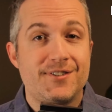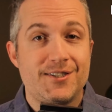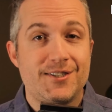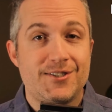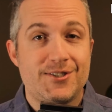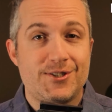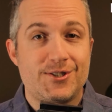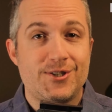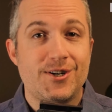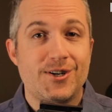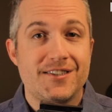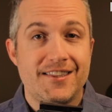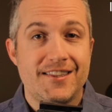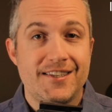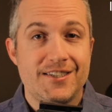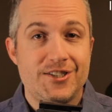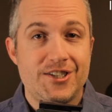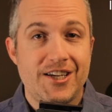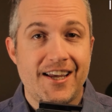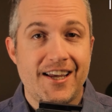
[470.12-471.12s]
to start
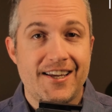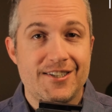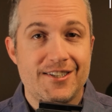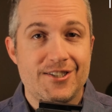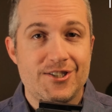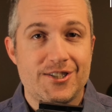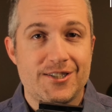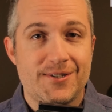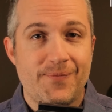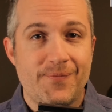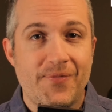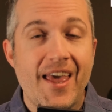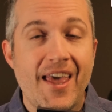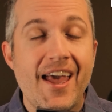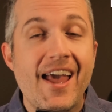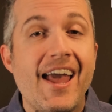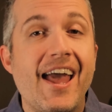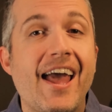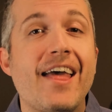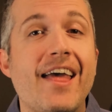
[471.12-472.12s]
the change.
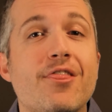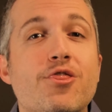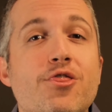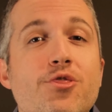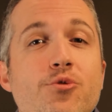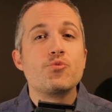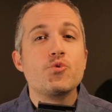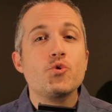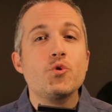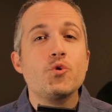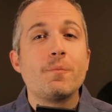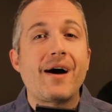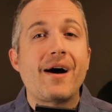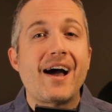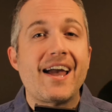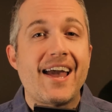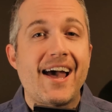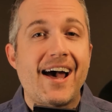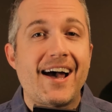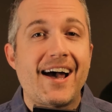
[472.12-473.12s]
And through
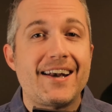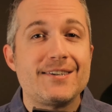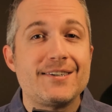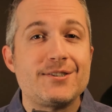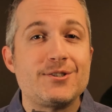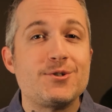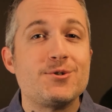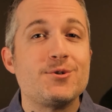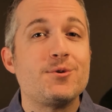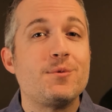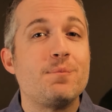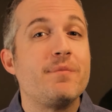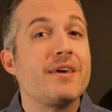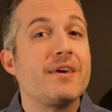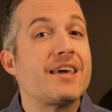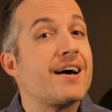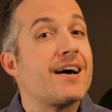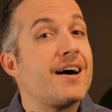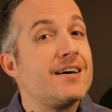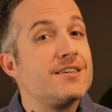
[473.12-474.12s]
my attitude,
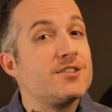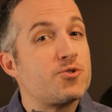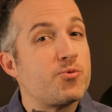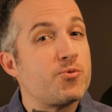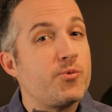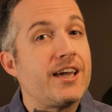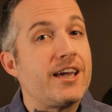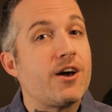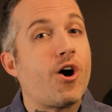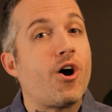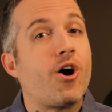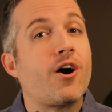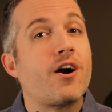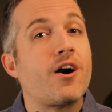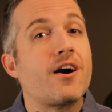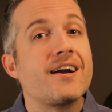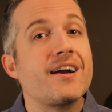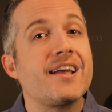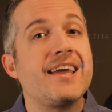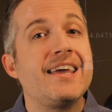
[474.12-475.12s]
because we
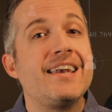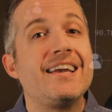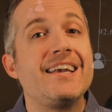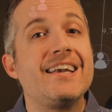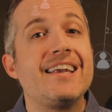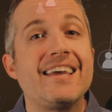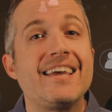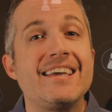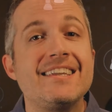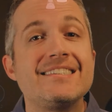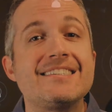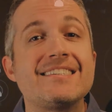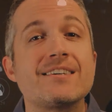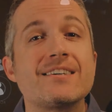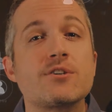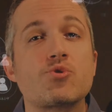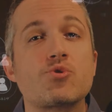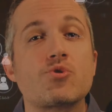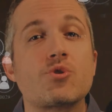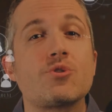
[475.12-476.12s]
are in an
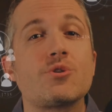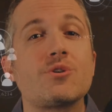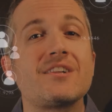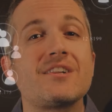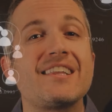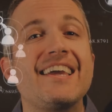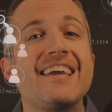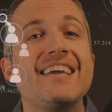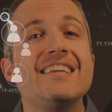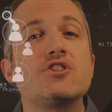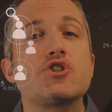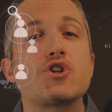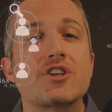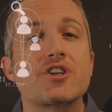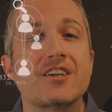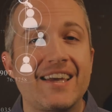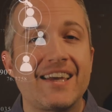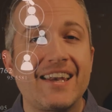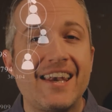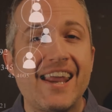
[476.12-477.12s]
integral,
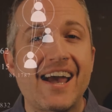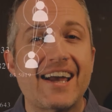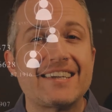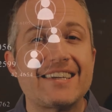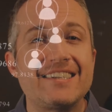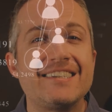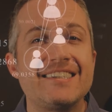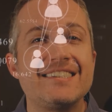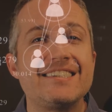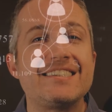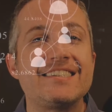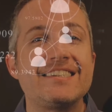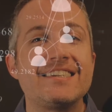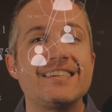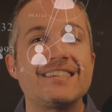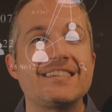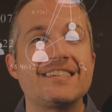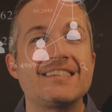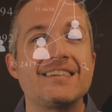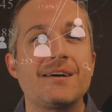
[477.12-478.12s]
interconnected
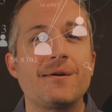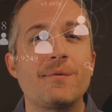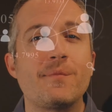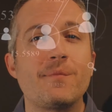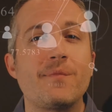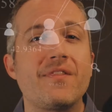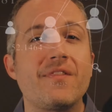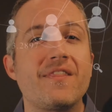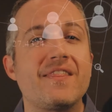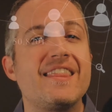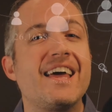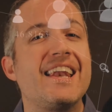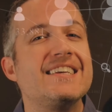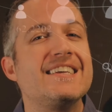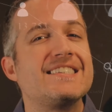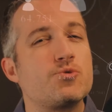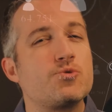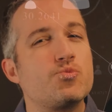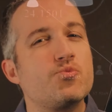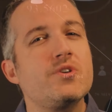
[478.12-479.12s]
system that
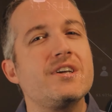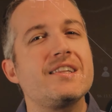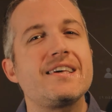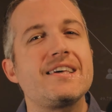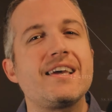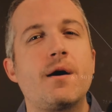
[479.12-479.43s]
is really